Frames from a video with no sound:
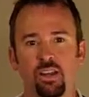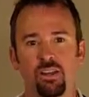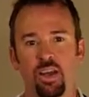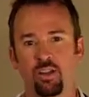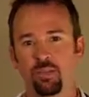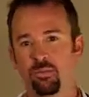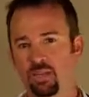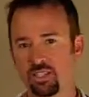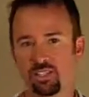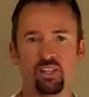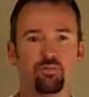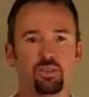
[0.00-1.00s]
Now the
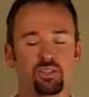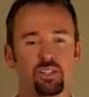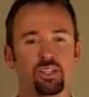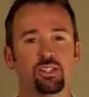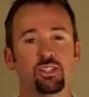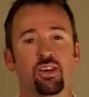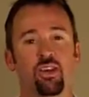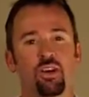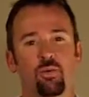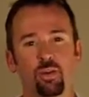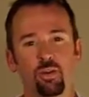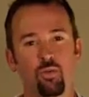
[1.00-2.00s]
biggest difference is
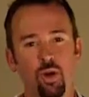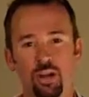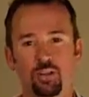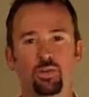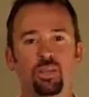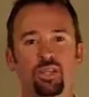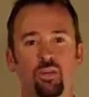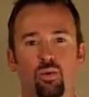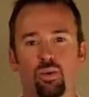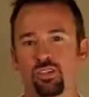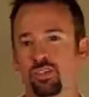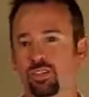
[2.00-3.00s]
when you walk through the
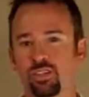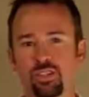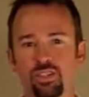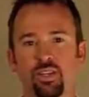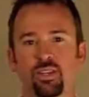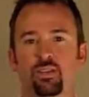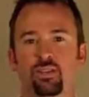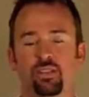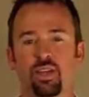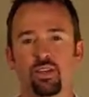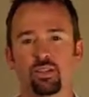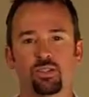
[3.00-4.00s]
doors, you still see that there's
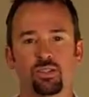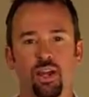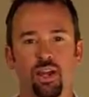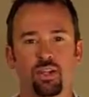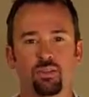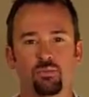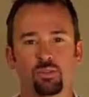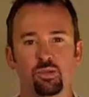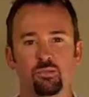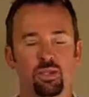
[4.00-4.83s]
thousands of items,